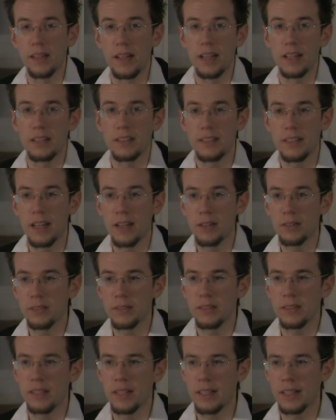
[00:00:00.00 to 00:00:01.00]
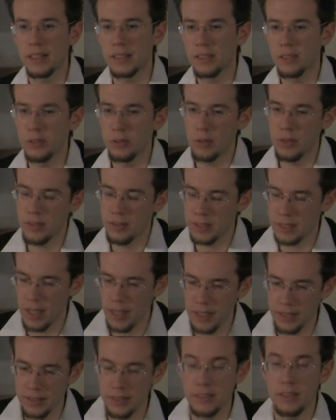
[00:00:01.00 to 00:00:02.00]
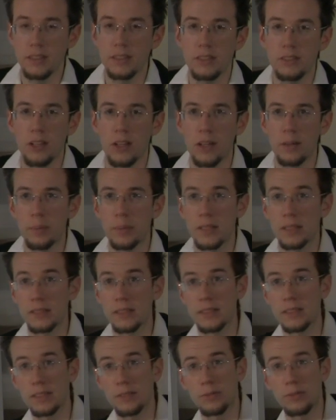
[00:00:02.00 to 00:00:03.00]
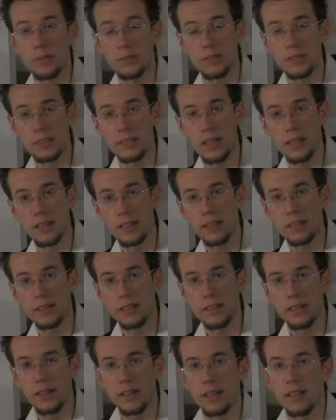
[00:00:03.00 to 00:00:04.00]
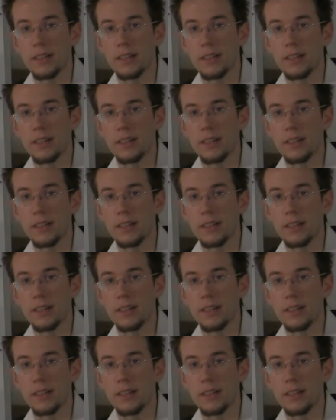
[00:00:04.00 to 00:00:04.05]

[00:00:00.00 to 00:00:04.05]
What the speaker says: It sounds like it sort of ties into the song, but it's a different setting.